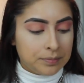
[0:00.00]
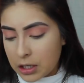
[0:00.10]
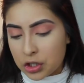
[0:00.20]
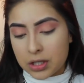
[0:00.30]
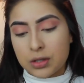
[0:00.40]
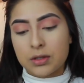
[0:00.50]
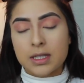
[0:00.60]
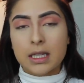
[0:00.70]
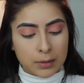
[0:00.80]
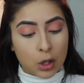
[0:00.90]
And just to
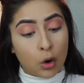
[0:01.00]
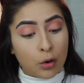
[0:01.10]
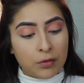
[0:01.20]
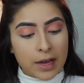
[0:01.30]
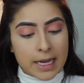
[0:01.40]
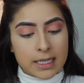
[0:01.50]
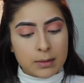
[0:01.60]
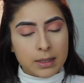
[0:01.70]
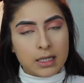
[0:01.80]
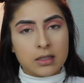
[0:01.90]
set the whole
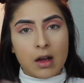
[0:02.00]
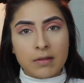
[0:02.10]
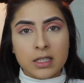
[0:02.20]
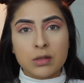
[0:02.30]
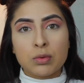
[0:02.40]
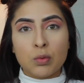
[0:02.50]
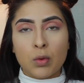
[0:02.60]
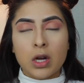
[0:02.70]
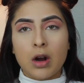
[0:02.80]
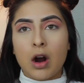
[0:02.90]
face, because obviously we
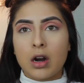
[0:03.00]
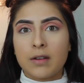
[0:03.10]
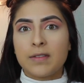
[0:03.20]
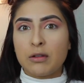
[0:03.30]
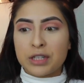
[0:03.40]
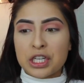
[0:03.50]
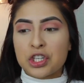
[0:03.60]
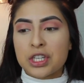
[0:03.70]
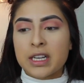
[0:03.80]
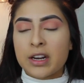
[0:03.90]
want our
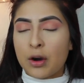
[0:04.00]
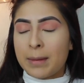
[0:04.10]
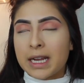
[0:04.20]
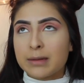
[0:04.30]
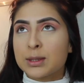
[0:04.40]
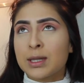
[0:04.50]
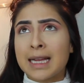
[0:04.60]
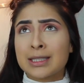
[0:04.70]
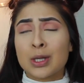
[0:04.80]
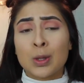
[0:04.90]
foundation and our makeup to
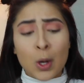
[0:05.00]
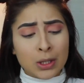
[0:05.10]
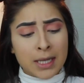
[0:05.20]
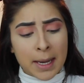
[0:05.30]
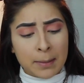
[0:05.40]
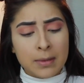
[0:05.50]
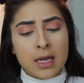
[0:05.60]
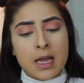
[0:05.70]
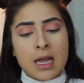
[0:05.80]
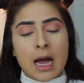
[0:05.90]
last a long time,
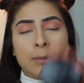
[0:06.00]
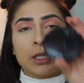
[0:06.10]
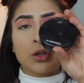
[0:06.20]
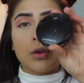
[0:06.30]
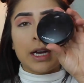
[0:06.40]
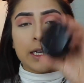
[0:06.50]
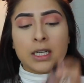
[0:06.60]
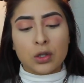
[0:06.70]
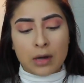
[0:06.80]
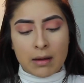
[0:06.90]
I'm going to go ahead
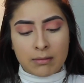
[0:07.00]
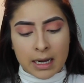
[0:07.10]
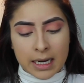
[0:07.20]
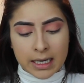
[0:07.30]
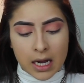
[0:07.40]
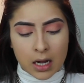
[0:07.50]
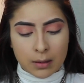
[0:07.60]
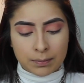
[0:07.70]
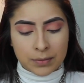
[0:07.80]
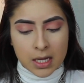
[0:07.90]
and grab my
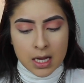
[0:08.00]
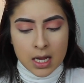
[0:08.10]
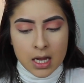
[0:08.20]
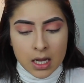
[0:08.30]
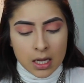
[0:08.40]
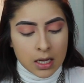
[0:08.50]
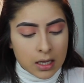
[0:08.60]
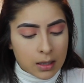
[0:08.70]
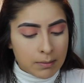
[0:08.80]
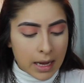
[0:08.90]

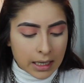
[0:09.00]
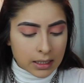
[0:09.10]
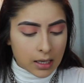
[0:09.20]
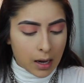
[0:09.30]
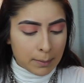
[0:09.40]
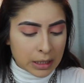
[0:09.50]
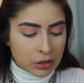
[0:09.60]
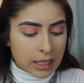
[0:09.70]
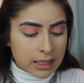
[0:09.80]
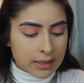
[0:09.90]
MAC
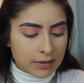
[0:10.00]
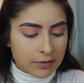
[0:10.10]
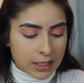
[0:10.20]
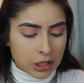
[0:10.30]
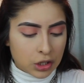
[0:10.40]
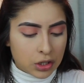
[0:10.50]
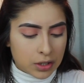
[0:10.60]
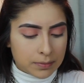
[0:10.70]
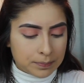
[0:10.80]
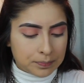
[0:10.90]
Mineralized Skin
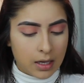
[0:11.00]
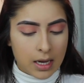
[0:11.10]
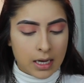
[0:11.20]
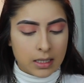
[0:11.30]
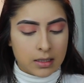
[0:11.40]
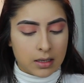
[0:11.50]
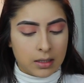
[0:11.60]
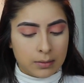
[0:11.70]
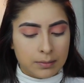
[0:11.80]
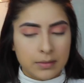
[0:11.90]
Finish
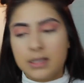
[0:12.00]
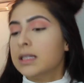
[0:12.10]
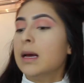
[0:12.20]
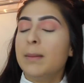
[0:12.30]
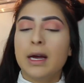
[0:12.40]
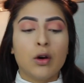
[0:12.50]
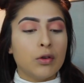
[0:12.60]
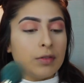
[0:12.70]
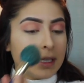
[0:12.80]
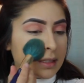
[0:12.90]
and set my
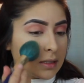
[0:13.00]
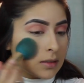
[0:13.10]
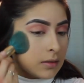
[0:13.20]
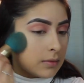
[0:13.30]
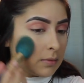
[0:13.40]
whole face.